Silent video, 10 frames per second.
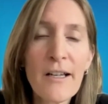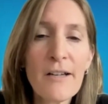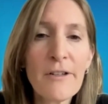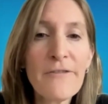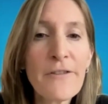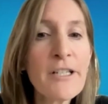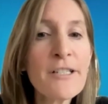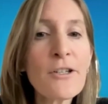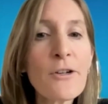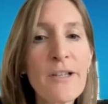referring
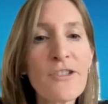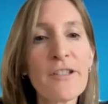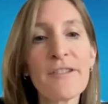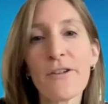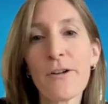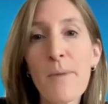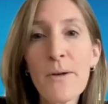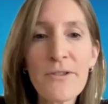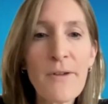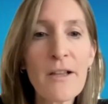to questions that are
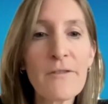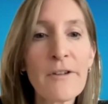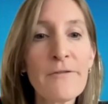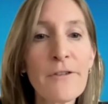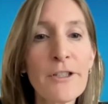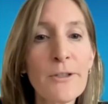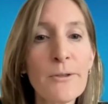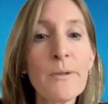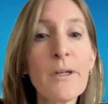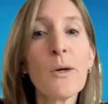most relevant for
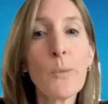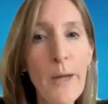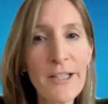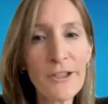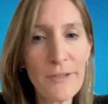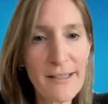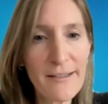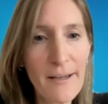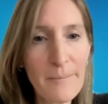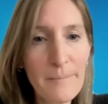you when you need
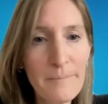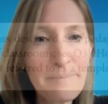them.